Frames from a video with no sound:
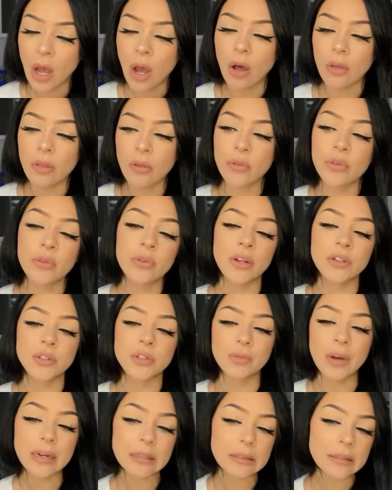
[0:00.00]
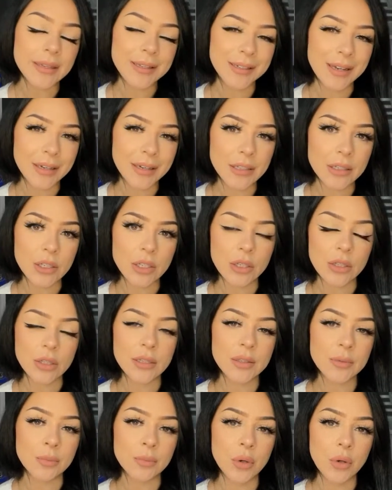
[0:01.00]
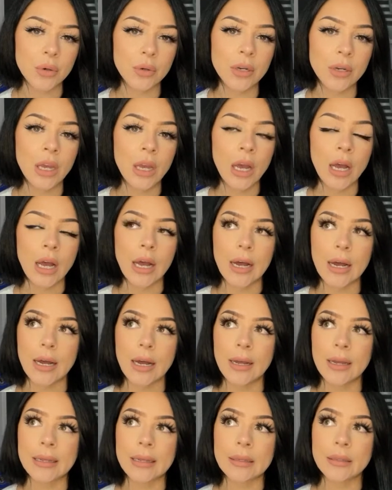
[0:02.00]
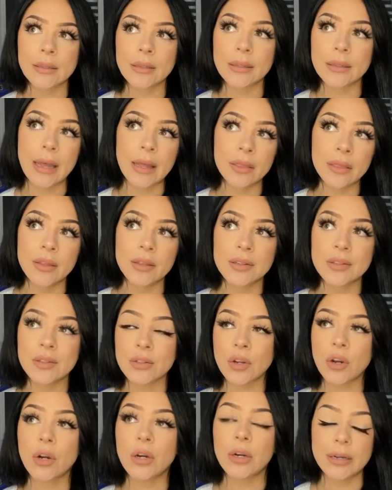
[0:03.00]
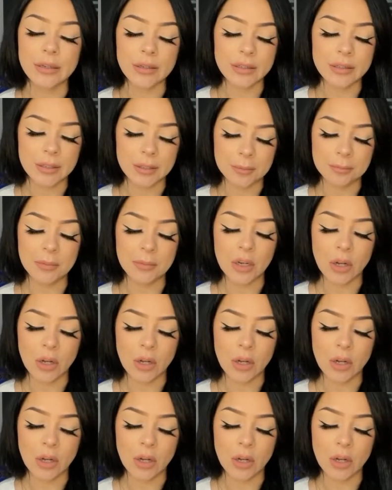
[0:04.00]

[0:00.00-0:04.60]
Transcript: although they're not directly connected to this moon and this current,